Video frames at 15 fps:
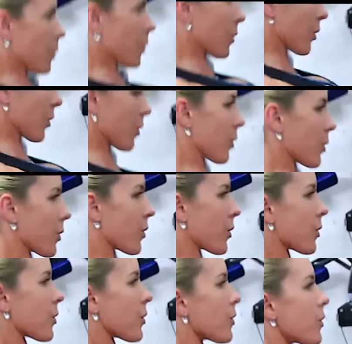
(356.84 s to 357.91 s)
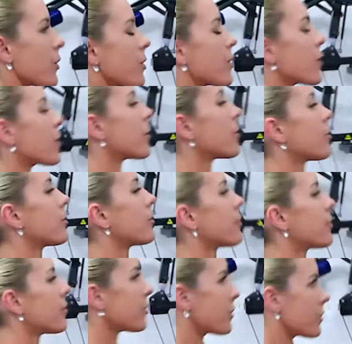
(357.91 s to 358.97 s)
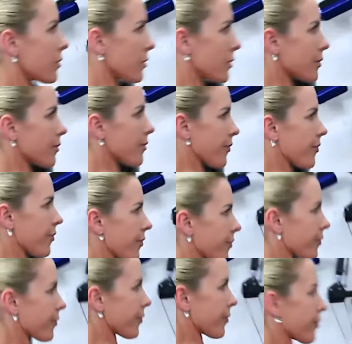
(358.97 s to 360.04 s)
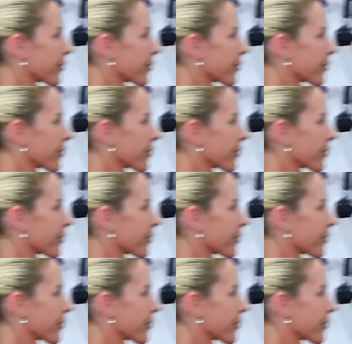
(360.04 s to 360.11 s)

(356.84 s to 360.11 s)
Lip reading: kind of real grip issues, but also makes the scap work super hard. But